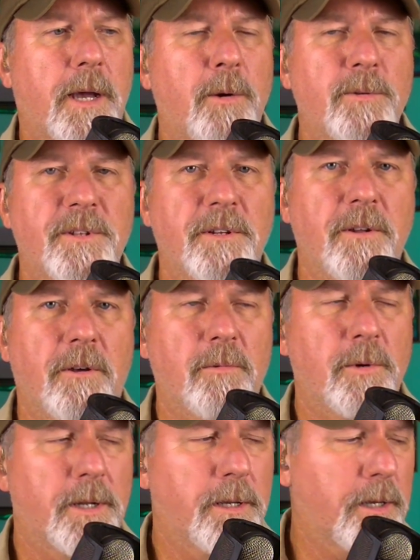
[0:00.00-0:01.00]
was an adult
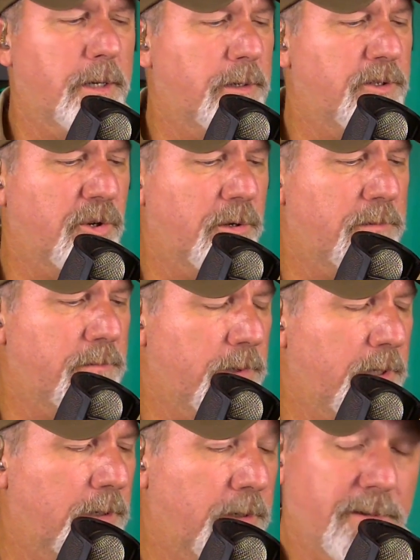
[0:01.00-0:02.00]
when I enjoyed, because